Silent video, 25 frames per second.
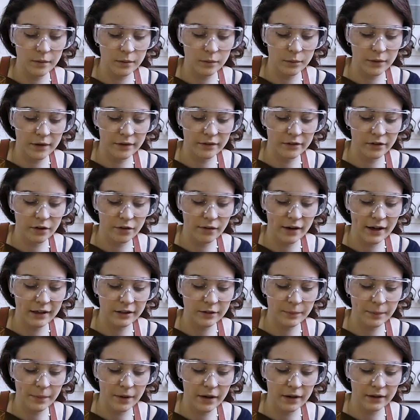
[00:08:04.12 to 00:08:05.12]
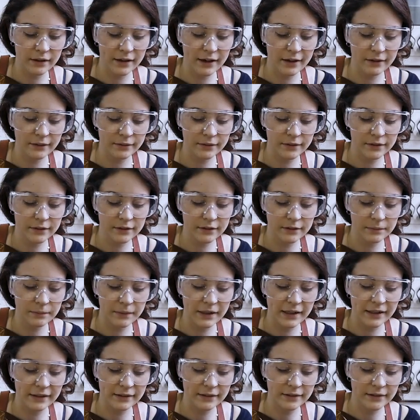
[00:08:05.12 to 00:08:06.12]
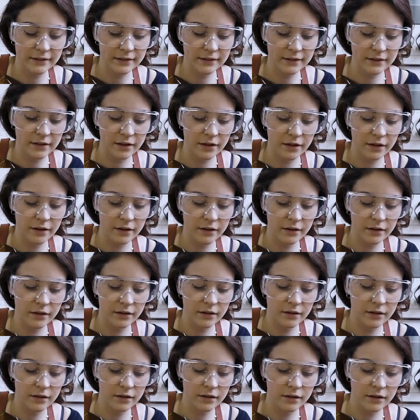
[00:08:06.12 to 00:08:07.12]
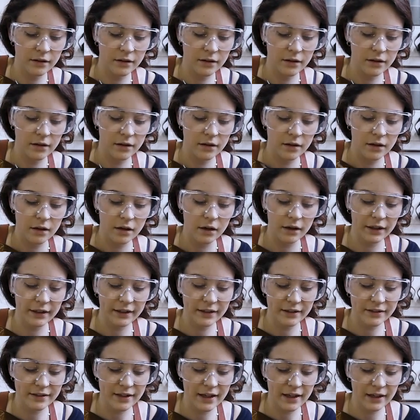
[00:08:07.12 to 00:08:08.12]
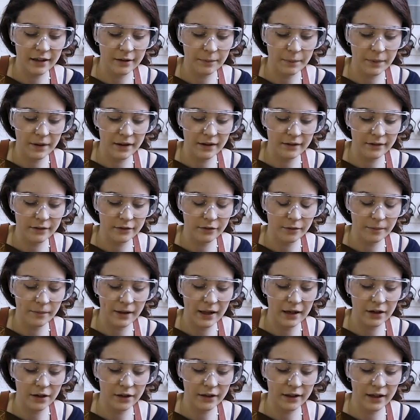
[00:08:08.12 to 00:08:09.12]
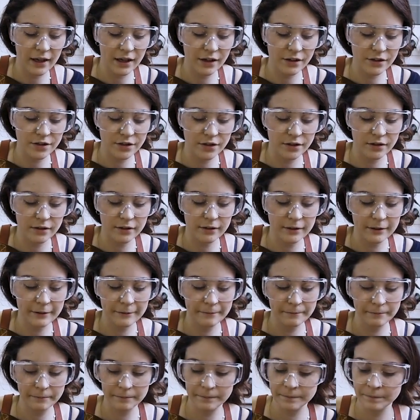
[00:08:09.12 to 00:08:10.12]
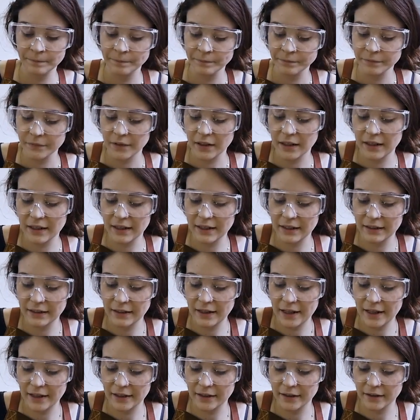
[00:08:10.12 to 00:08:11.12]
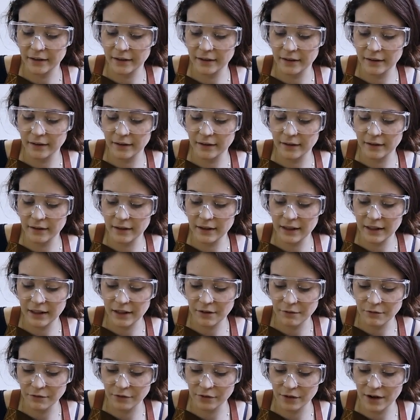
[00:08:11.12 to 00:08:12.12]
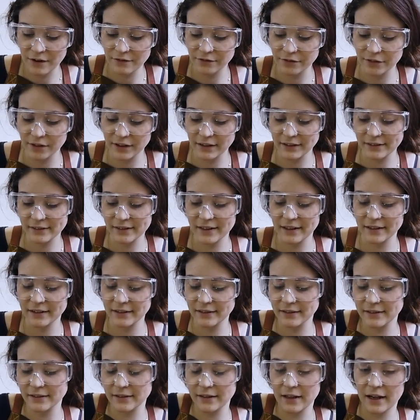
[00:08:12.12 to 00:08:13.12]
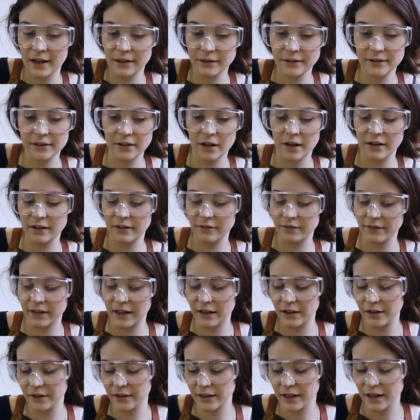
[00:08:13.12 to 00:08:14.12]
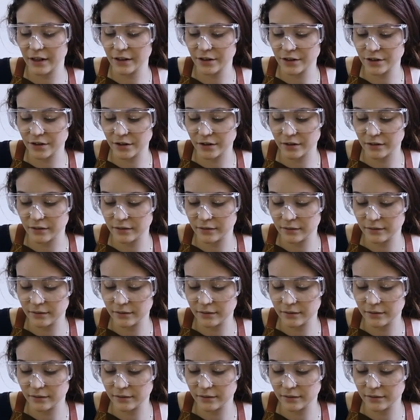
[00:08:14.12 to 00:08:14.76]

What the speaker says: with direct burnouts means that I can take a piece from that location and then it can forever exist outside of that location